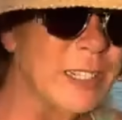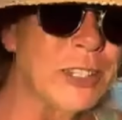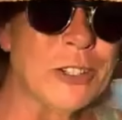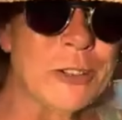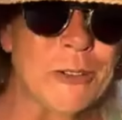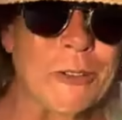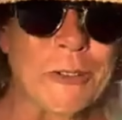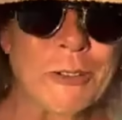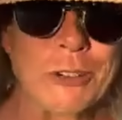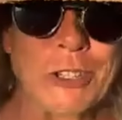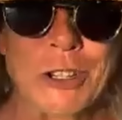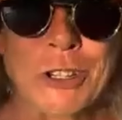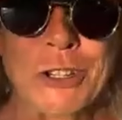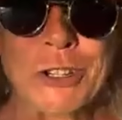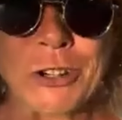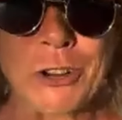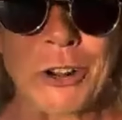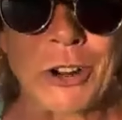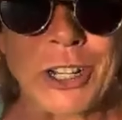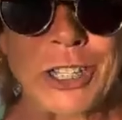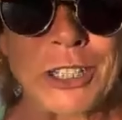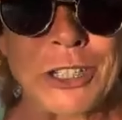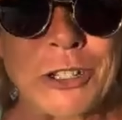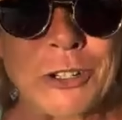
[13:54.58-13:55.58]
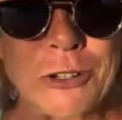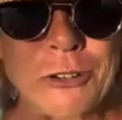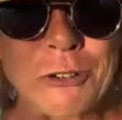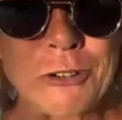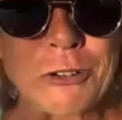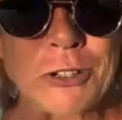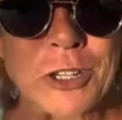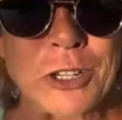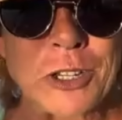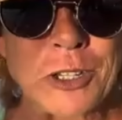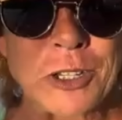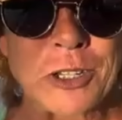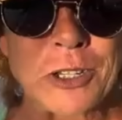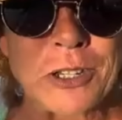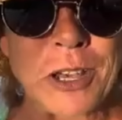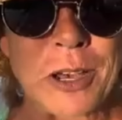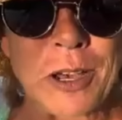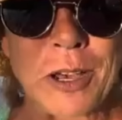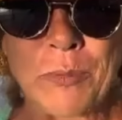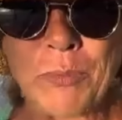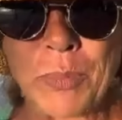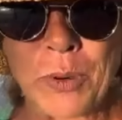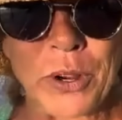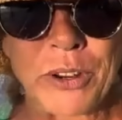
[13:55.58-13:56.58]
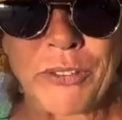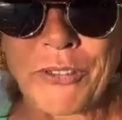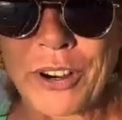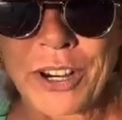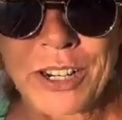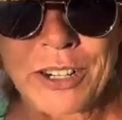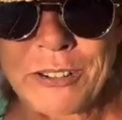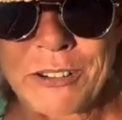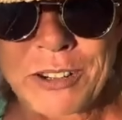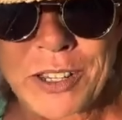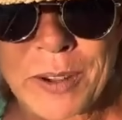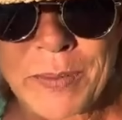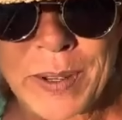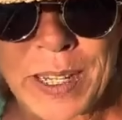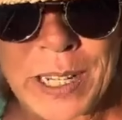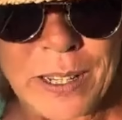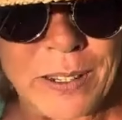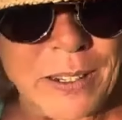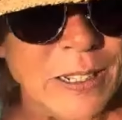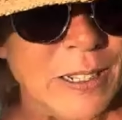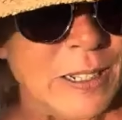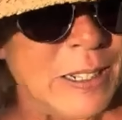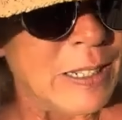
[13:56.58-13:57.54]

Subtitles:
the daughter's boyfriend or something.